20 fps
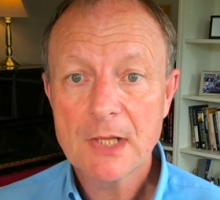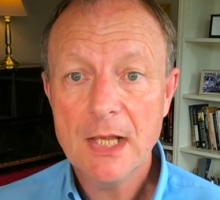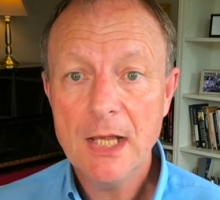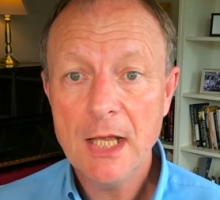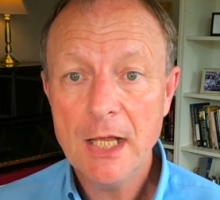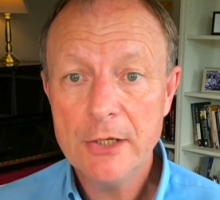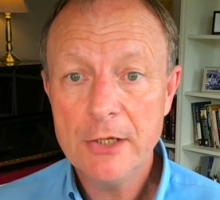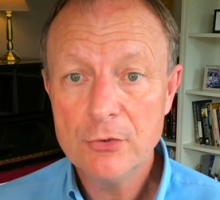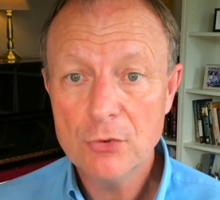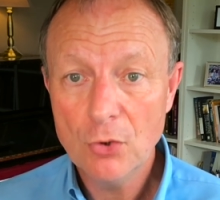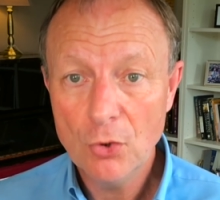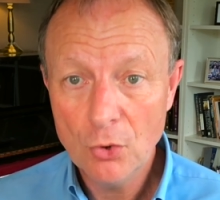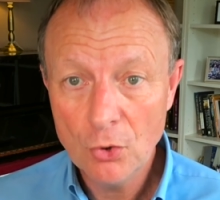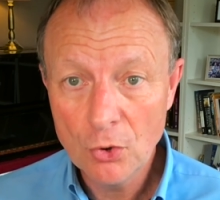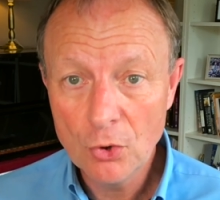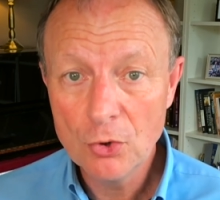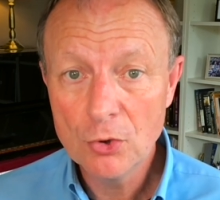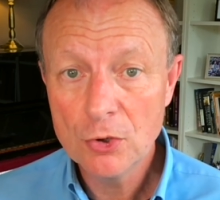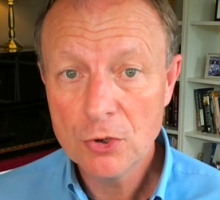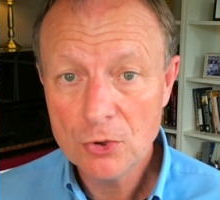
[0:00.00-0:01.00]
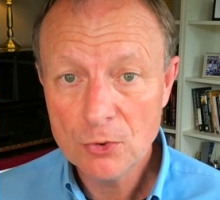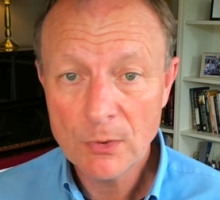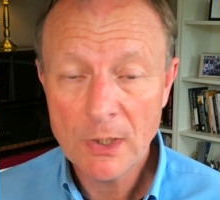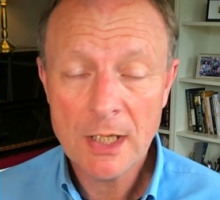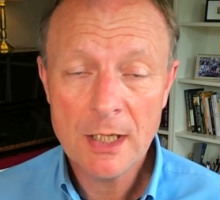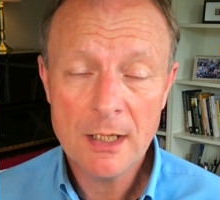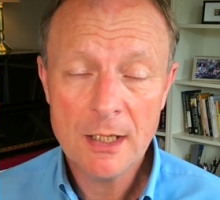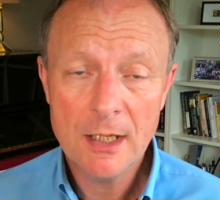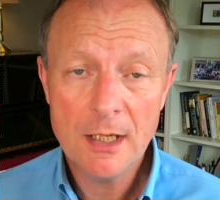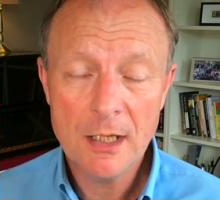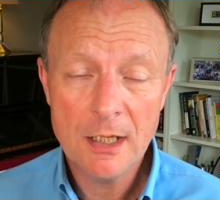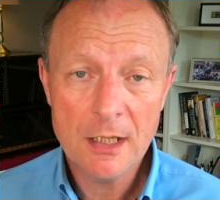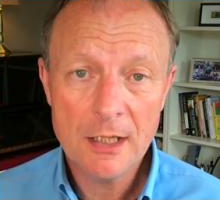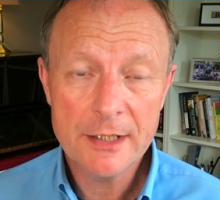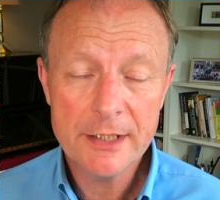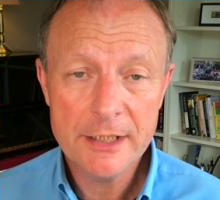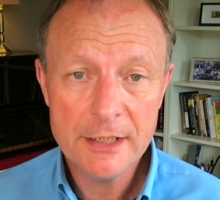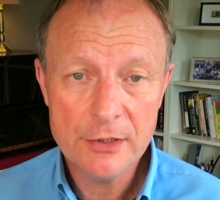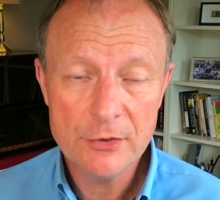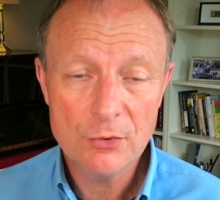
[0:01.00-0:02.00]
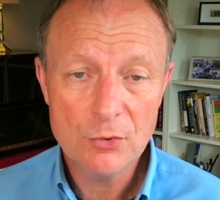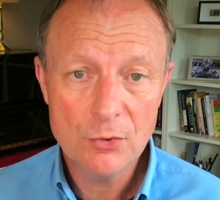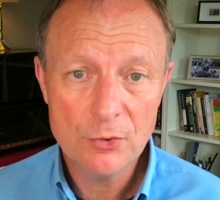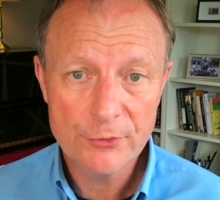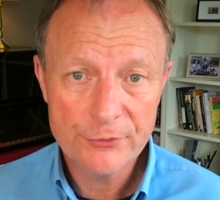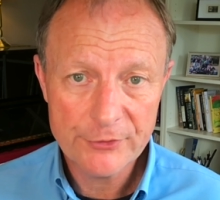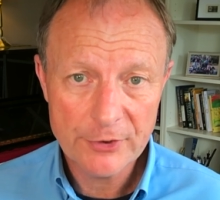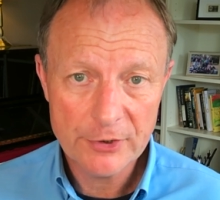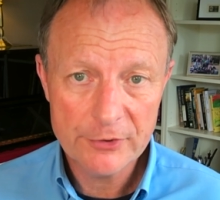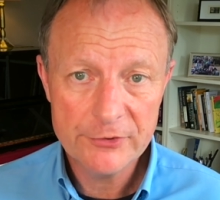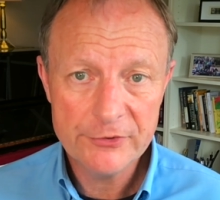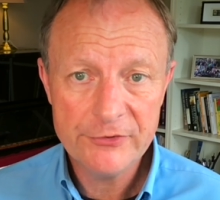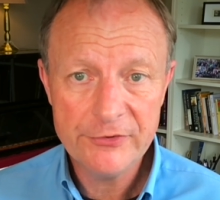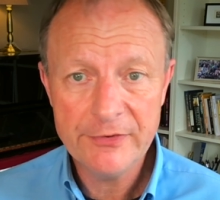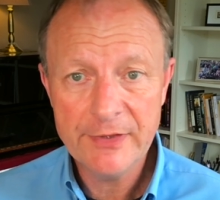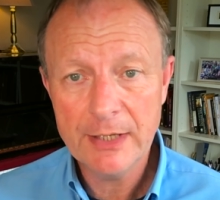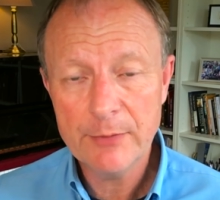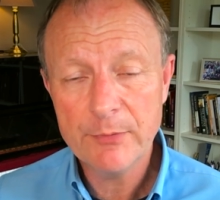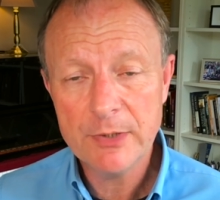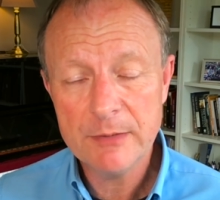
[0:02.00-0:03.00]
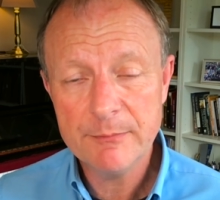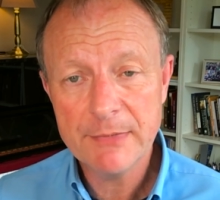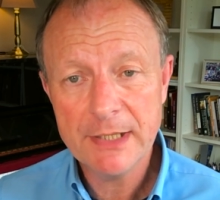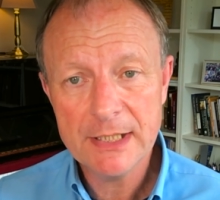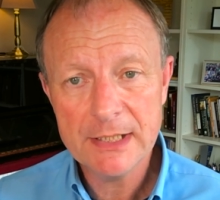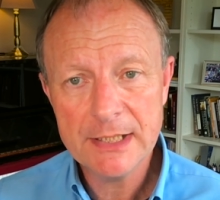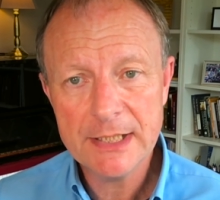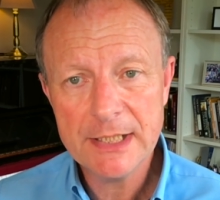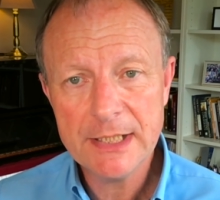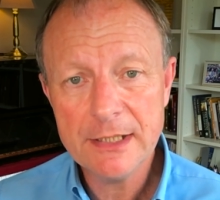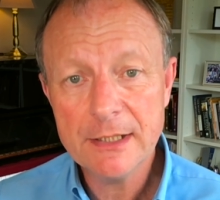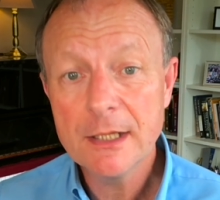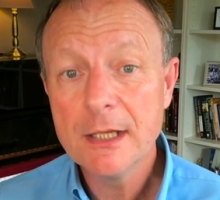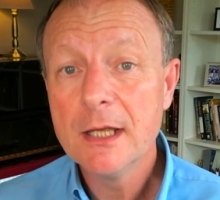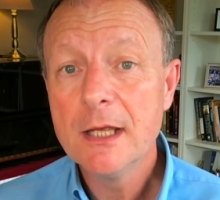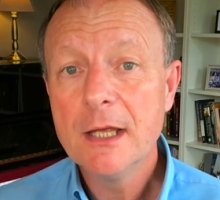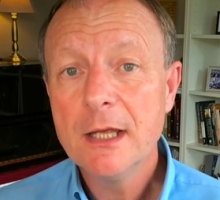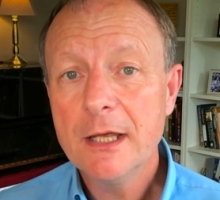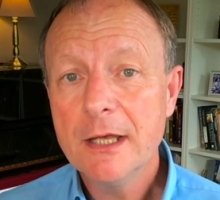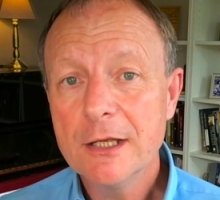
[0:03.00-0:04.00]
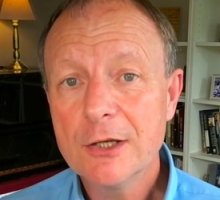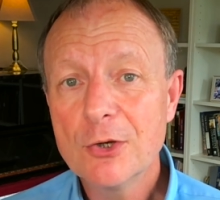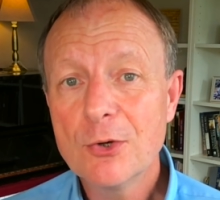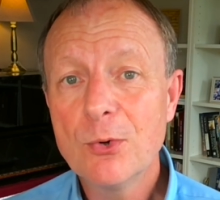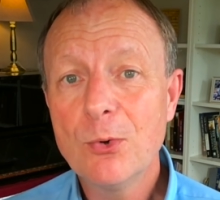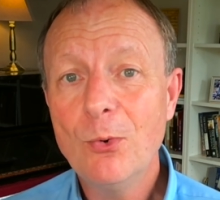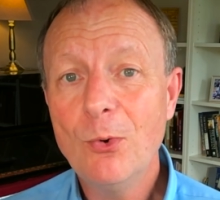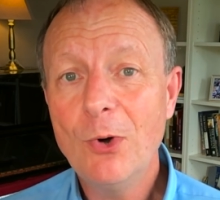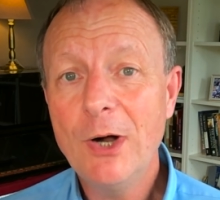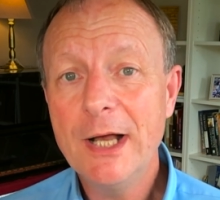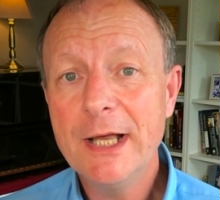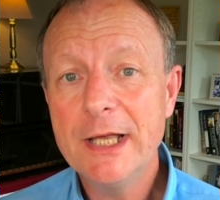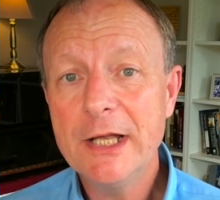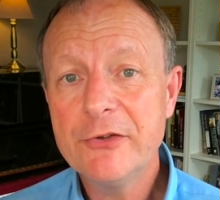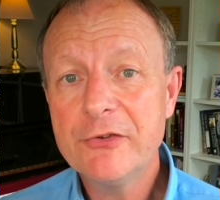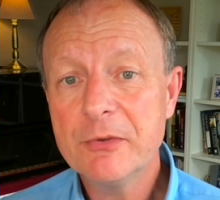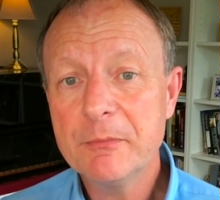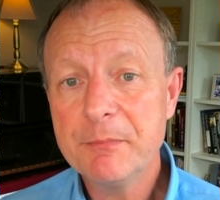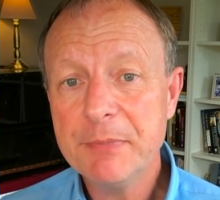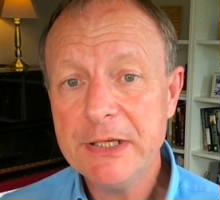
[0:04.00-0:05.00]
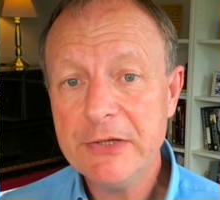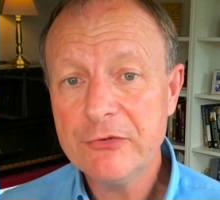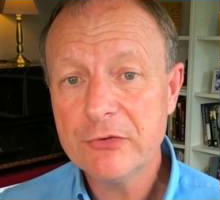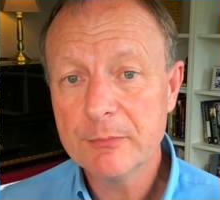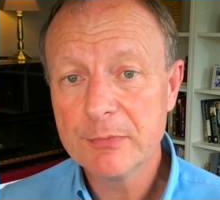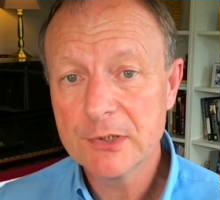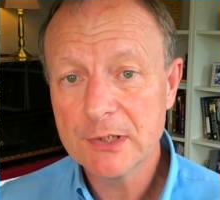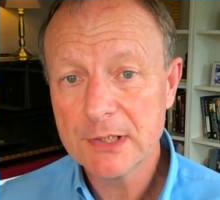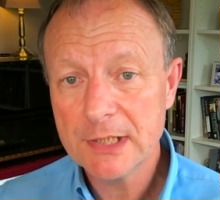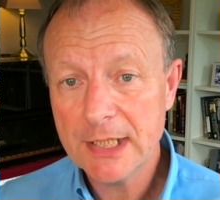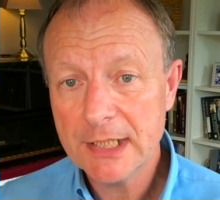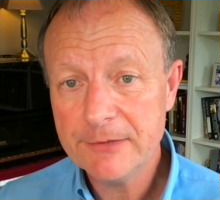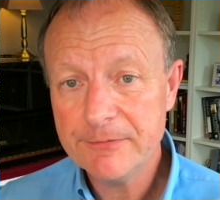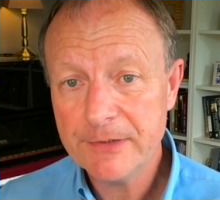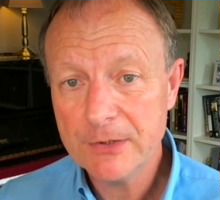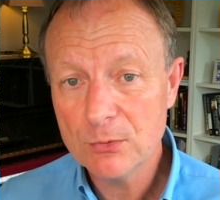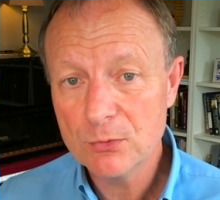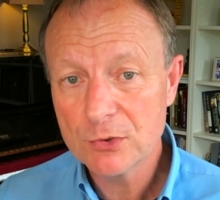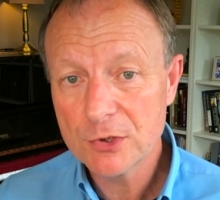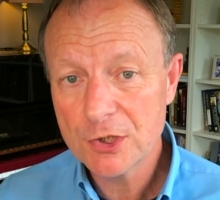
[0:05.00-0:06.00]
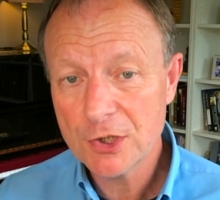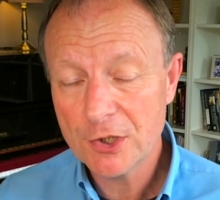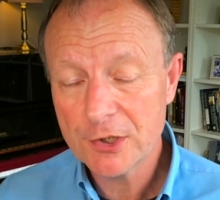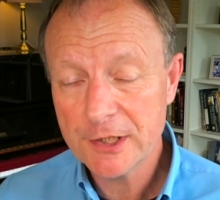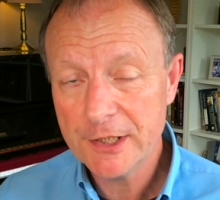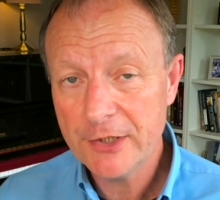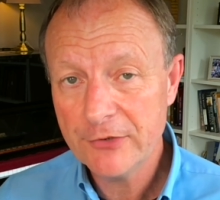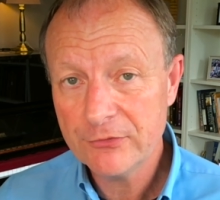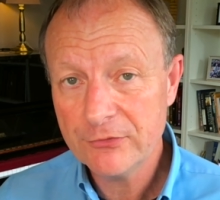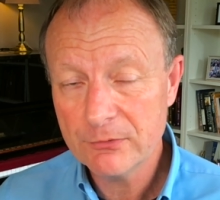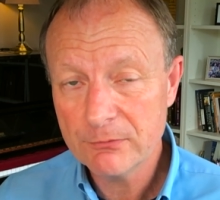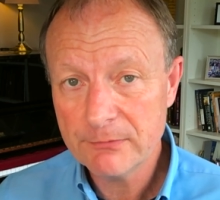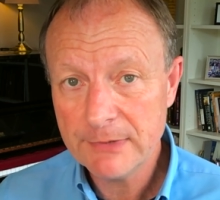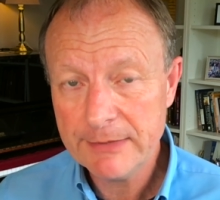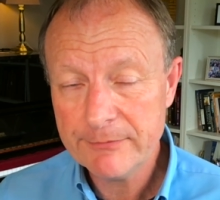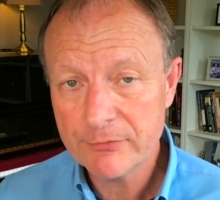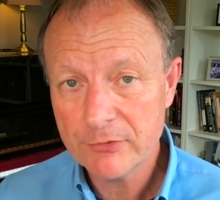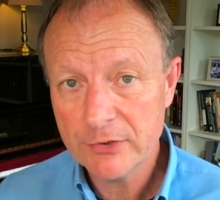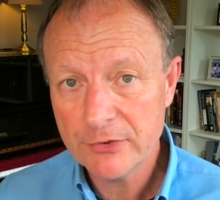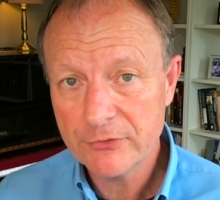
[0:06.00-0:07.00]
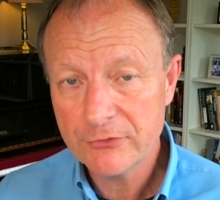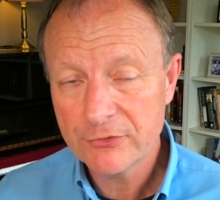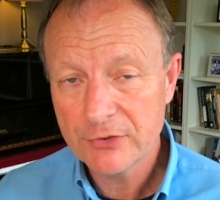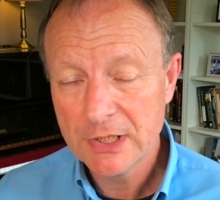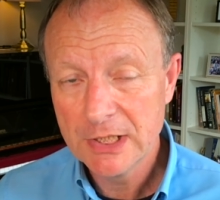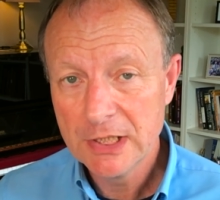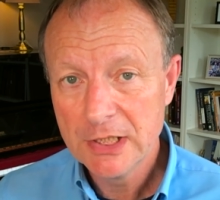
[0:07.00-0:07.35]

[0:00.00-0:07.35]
and all who are in authority, that we may lead a quiet and peaceable life in all godliness and reverence.